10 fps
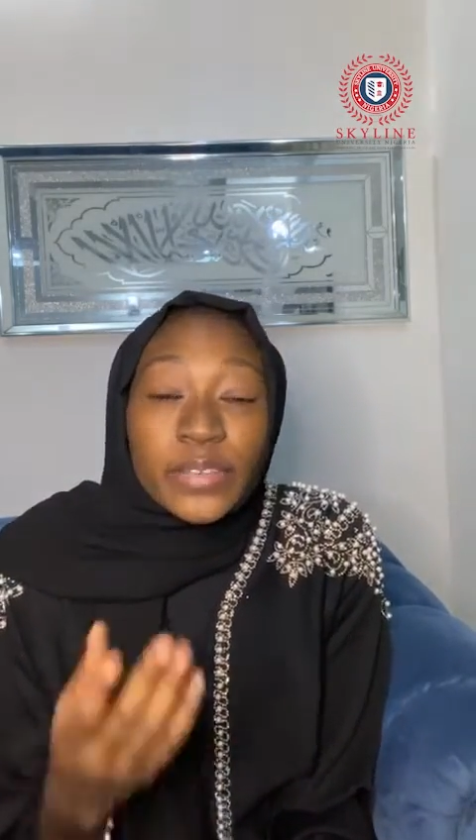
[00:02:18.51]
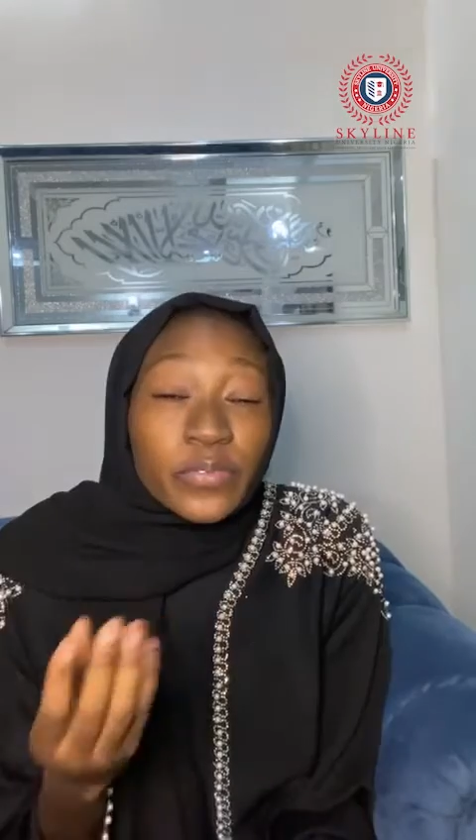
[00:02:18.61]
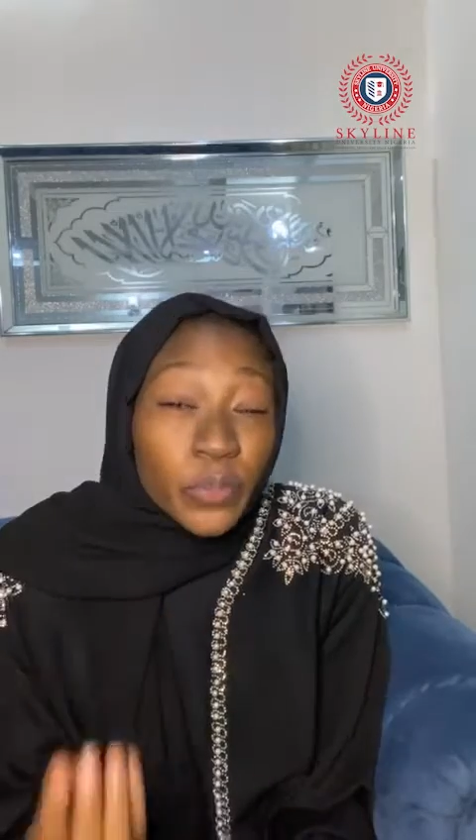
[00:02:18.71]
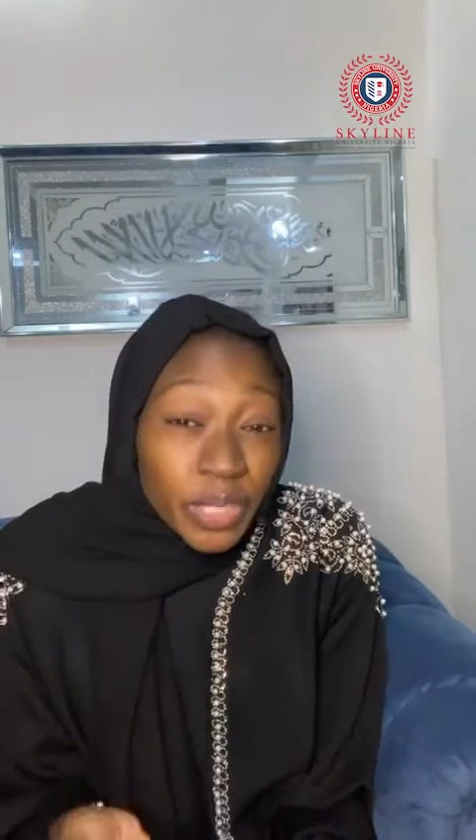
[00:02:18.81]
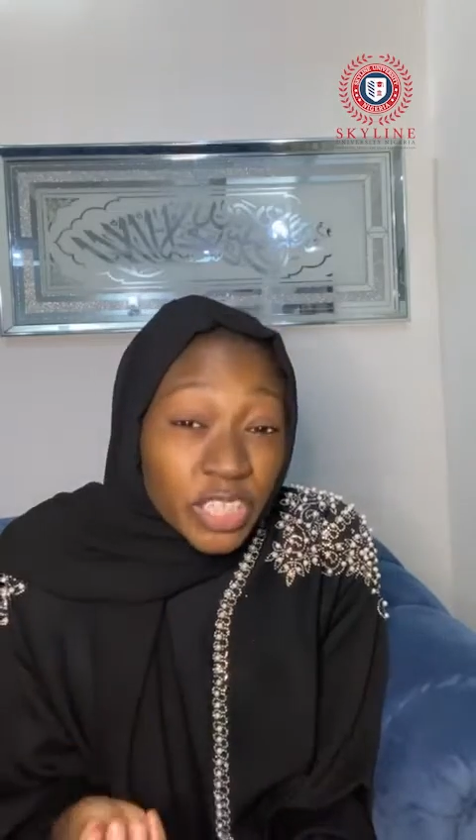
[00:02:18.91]

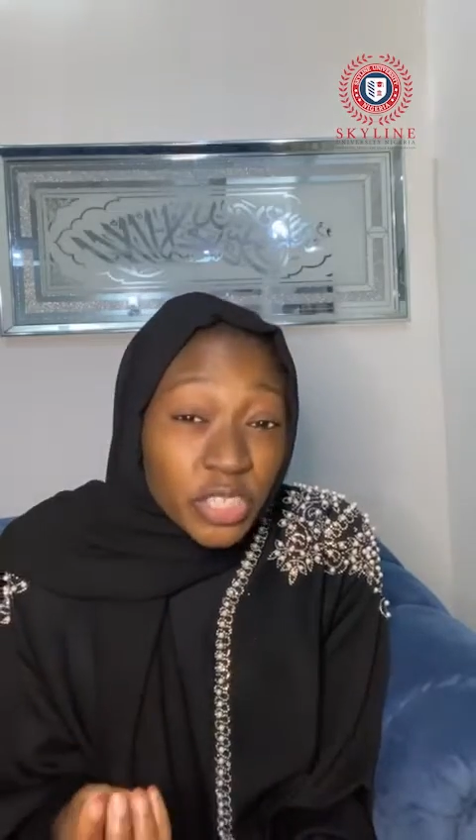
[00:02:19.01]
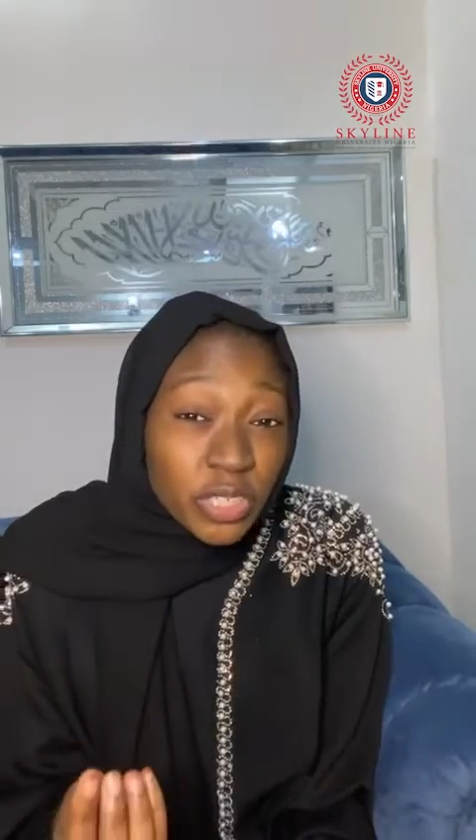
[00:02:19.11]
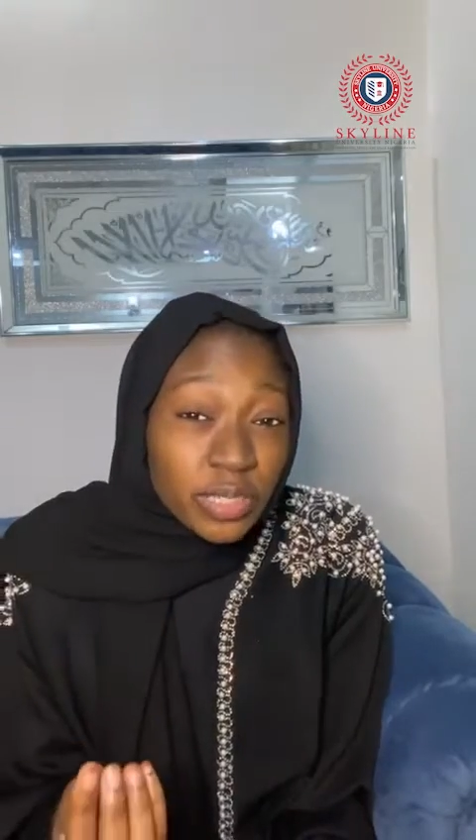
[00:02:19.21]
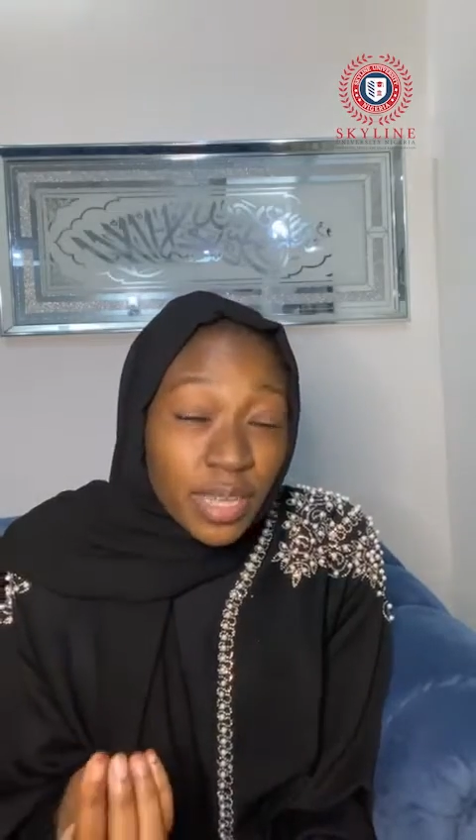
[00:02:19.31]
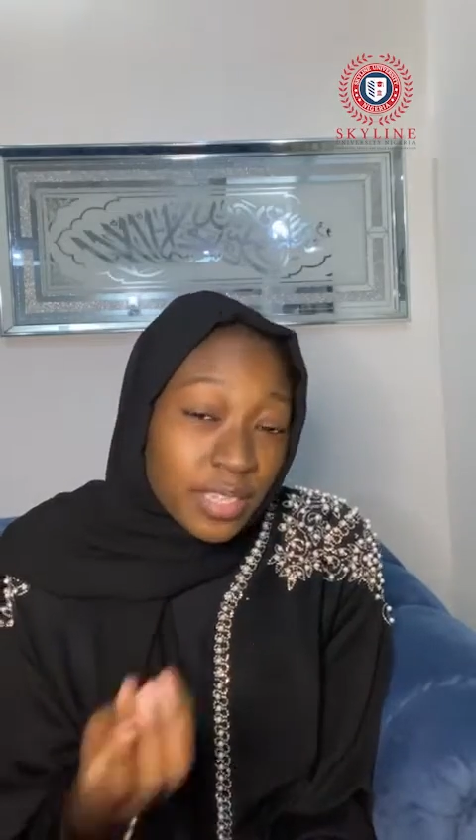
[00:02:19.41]

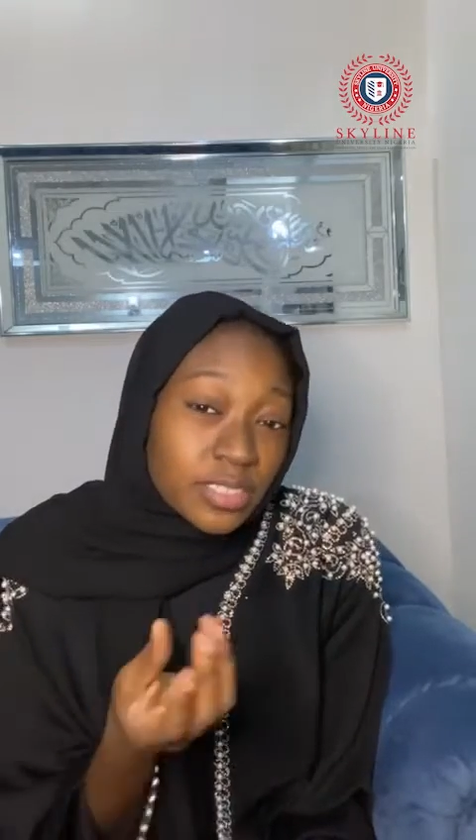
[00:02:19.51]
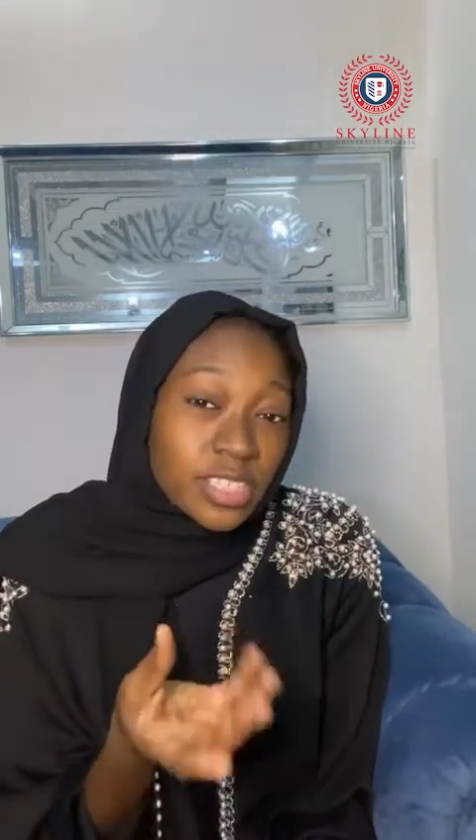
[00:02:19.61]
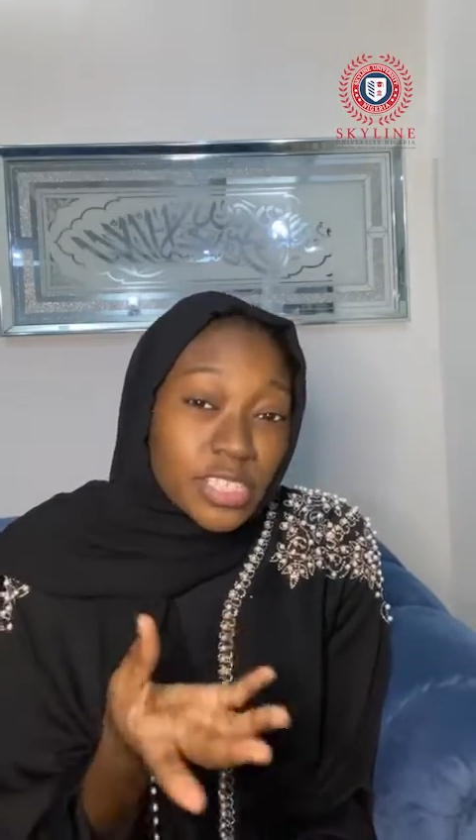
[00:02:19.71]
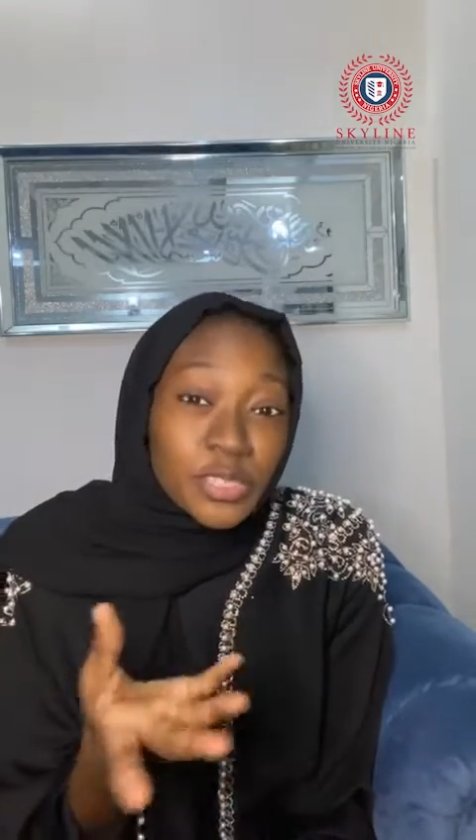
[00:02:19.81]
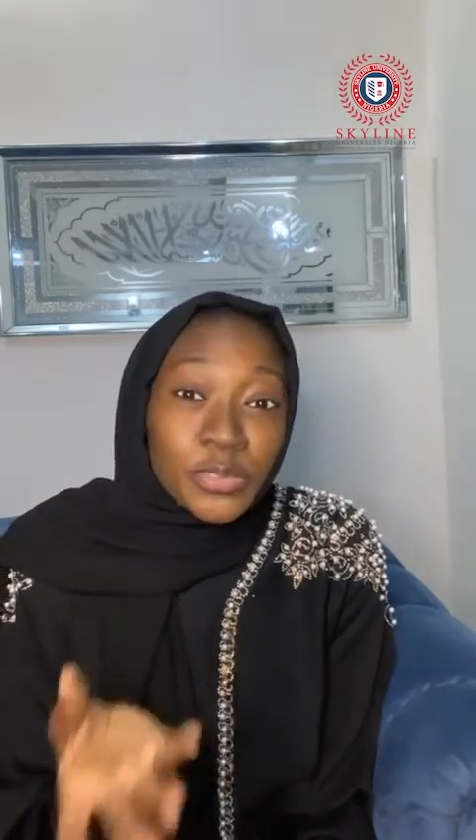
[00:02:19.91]
information,
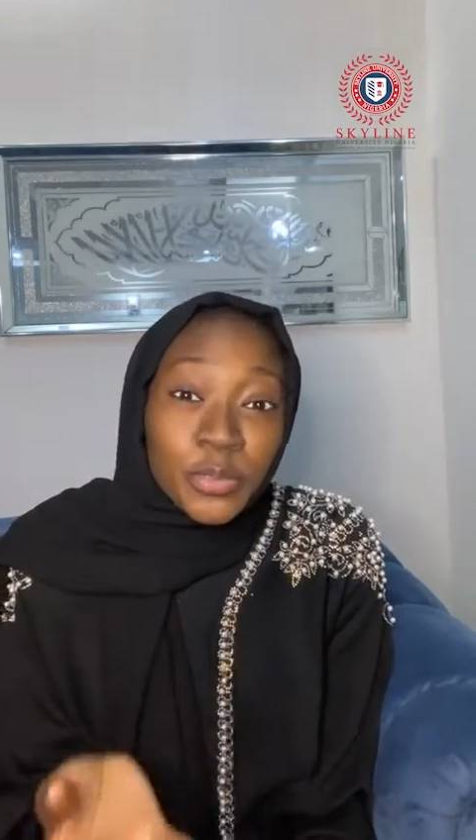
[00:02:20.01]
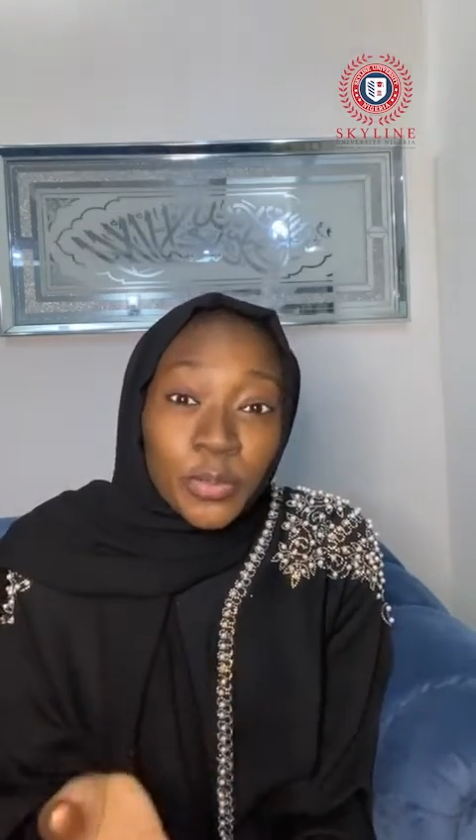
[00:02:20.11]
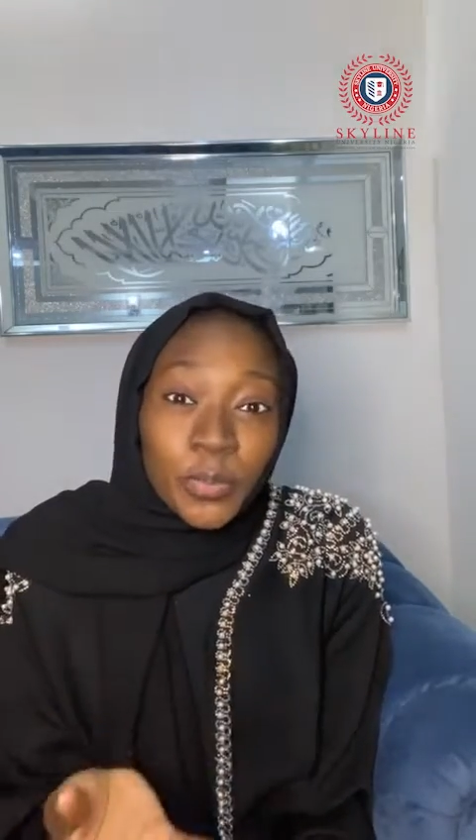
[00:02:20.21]
actually, you know,